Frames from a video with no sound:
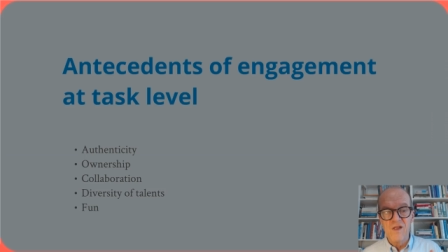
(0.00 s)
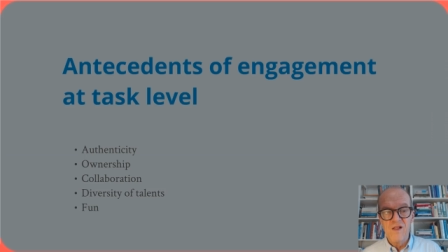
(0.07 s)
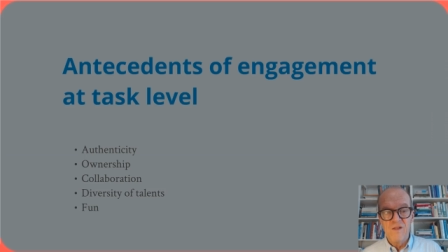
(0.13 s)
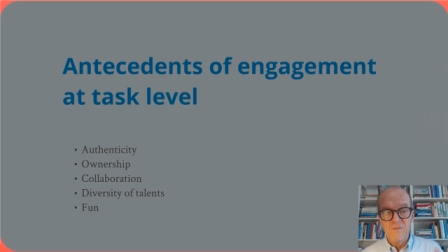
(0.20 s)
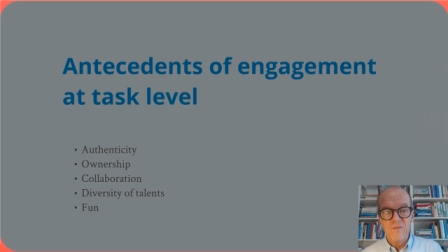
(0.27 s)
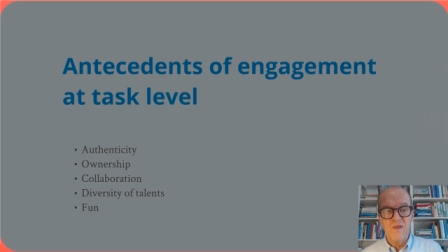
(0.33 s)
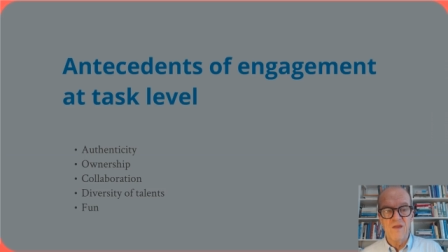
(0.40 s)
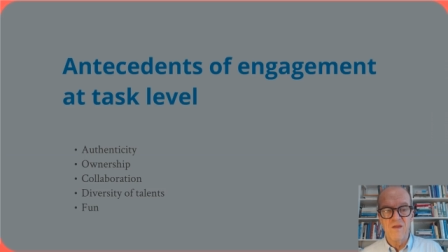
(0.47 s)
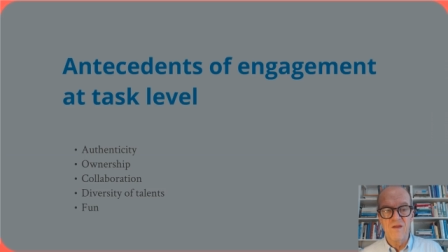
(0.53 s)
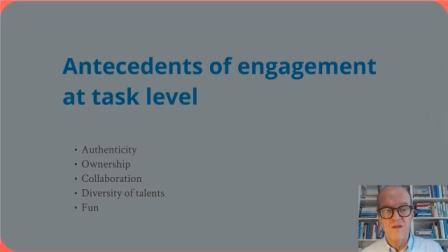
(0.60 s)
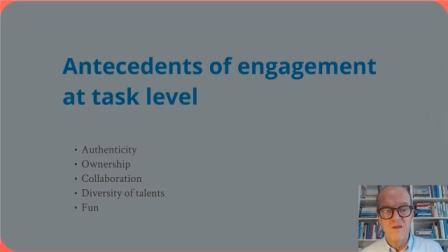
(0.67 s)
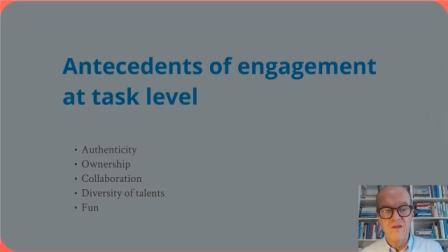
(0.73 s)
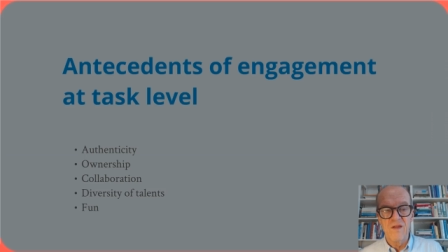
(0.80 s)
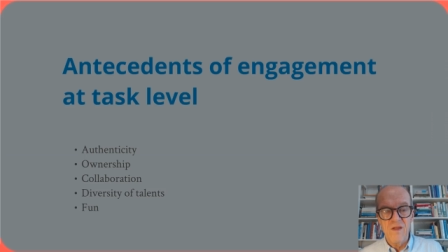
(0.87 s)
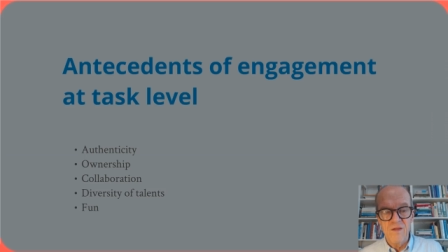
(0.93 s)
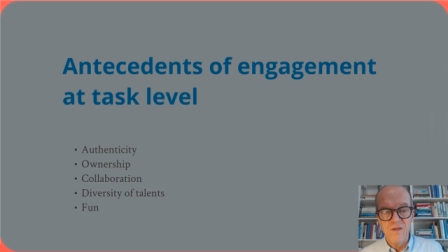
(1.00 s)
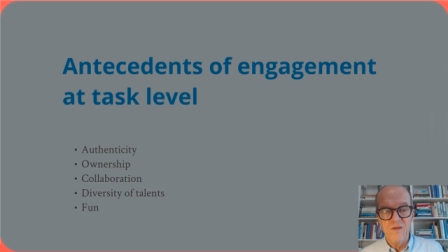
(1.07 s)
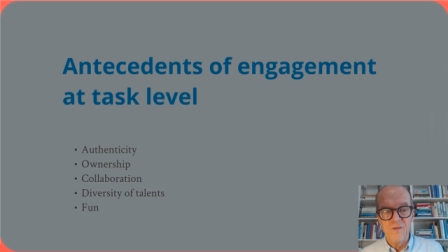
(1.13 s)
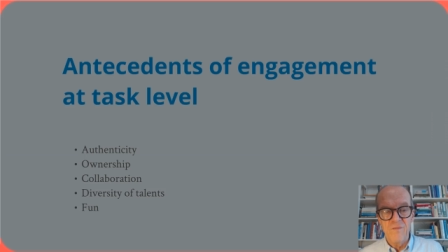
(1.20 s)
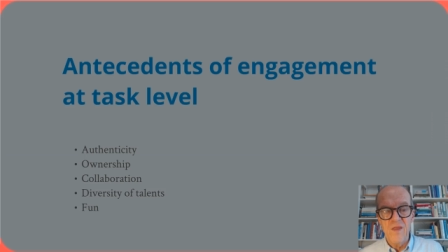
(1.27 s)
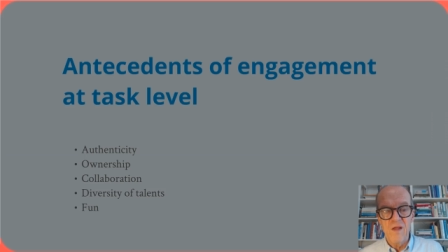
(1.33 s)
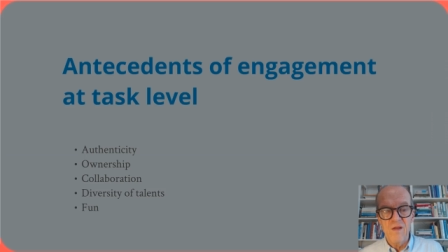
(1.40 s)

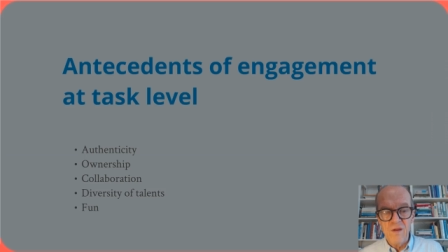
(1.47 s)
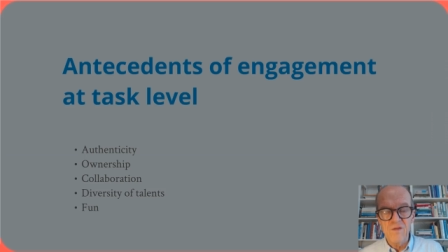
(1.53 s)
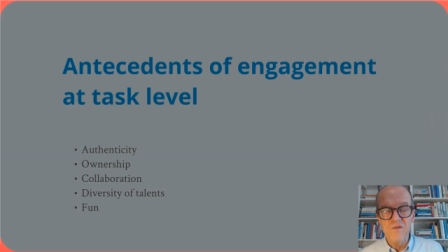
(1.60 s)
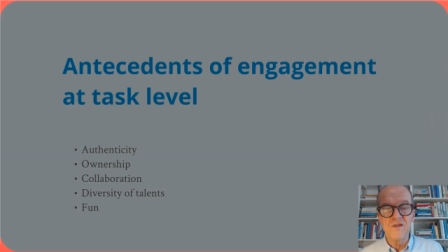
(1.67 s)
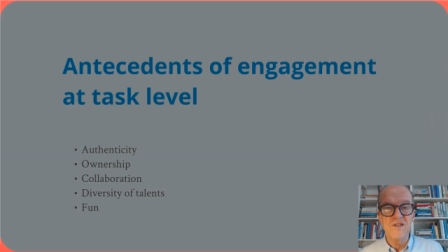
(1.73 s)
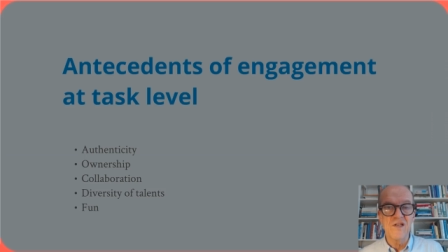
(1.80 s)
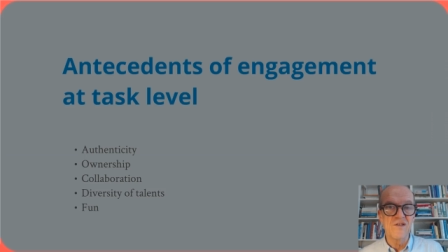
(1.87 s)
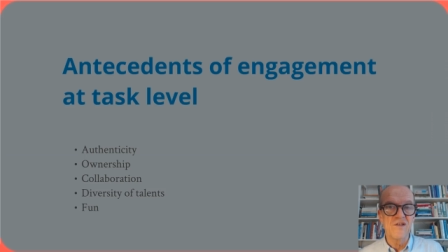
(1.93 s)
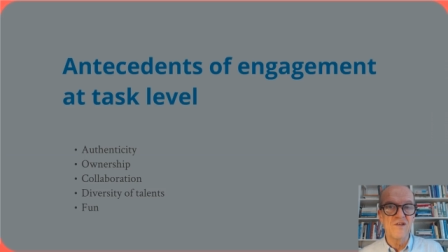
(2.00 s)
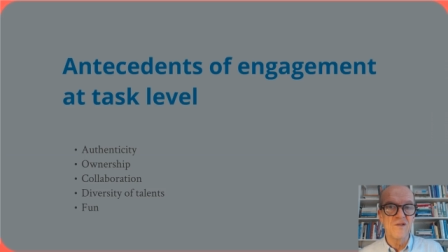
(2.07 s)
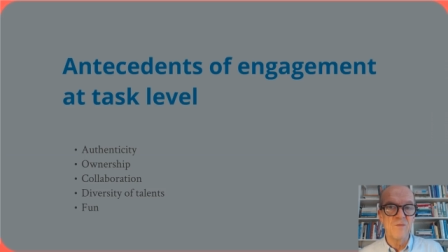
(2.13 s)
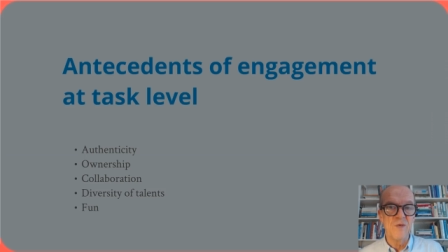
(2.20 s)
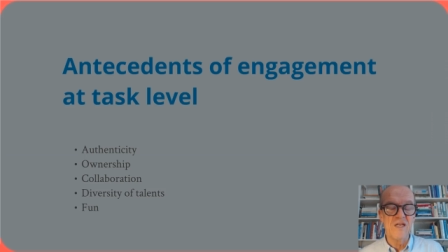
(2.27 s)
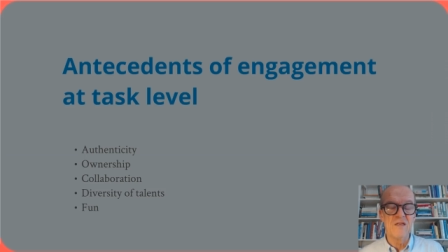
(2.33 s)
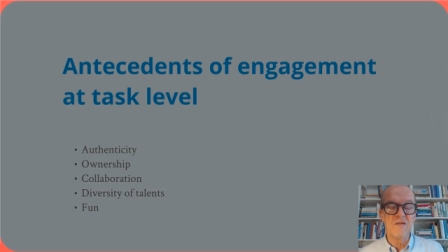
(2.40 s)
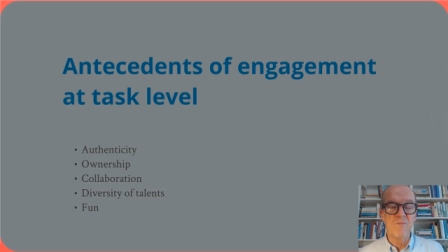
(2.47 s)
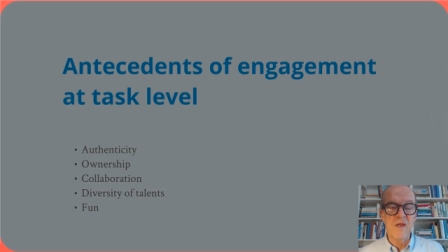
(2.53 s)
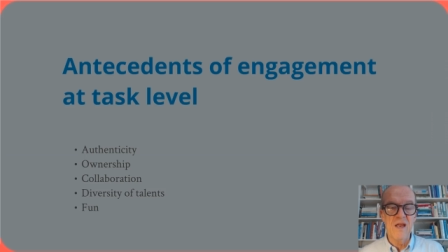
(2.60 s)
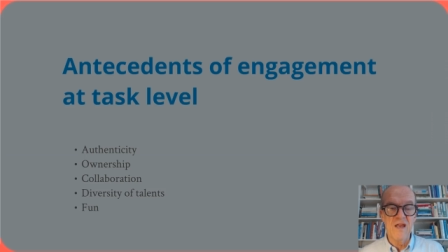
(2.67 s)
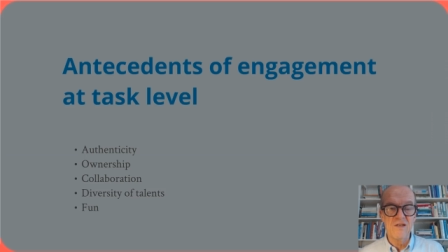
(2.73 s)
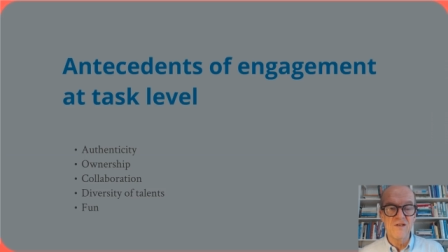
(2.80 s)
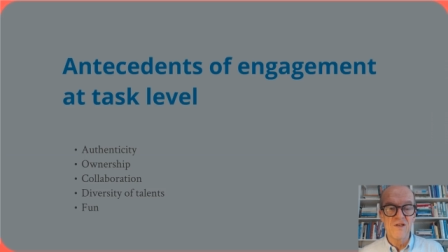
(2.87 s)
a lot of attention is being
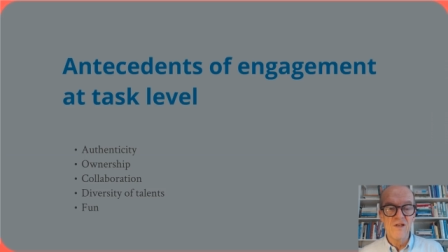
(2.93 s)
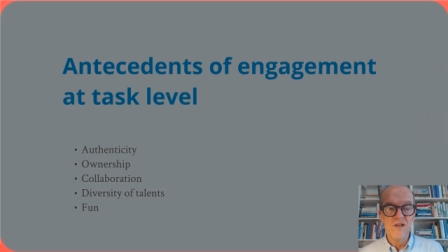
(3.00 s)
paid